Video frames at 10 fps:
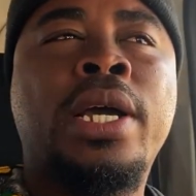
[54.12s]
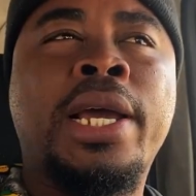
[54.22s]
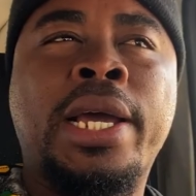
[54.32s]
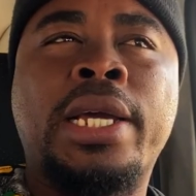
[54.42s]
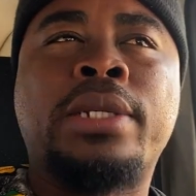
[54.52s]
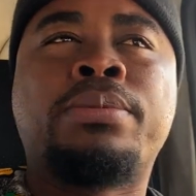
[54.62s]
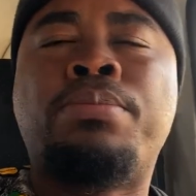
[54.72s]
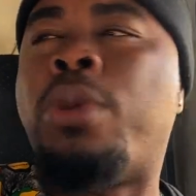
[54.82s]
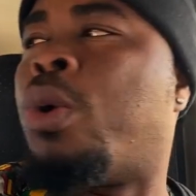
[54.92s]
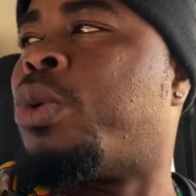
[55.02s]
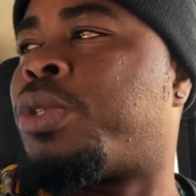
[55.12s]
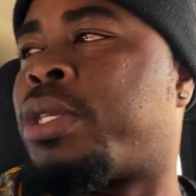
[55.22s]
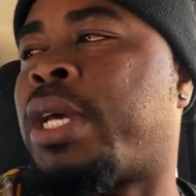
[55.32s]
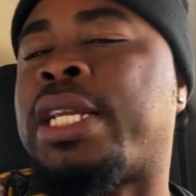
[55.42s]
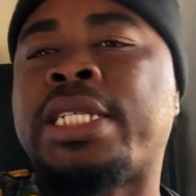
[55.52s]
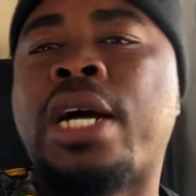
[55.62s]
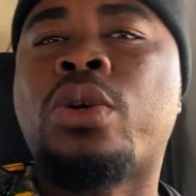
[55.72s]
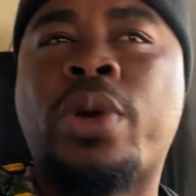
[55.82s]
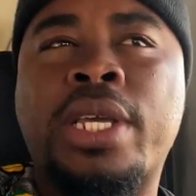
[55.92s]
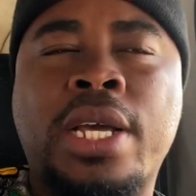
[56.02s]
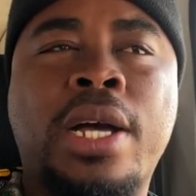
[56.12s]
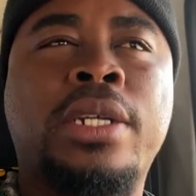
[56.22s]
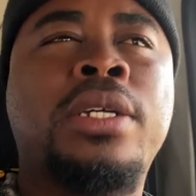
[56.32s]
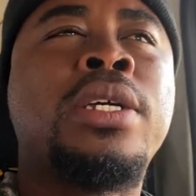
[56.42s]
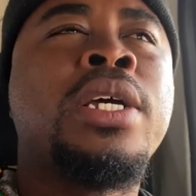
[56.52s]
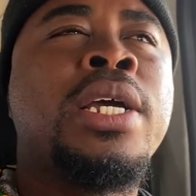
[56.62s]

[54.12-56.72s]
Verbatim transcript: and Bolt and Yango in Ghana.